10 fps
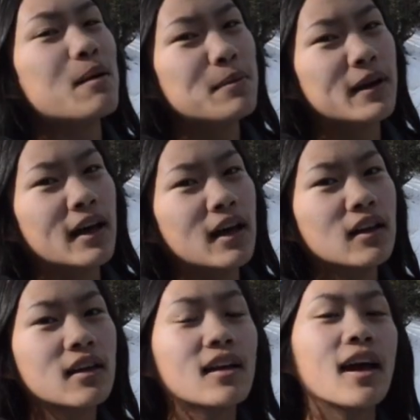up a hill.
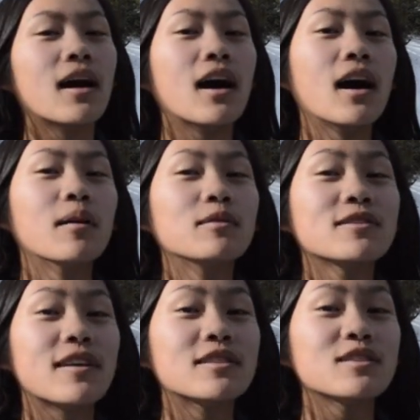Um, we
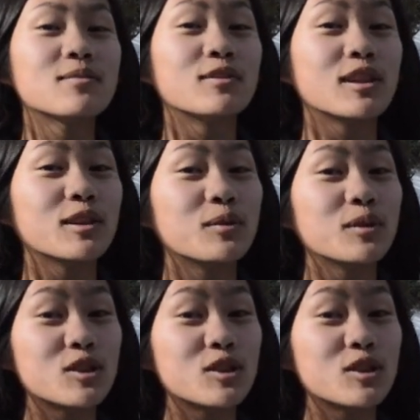found some really cool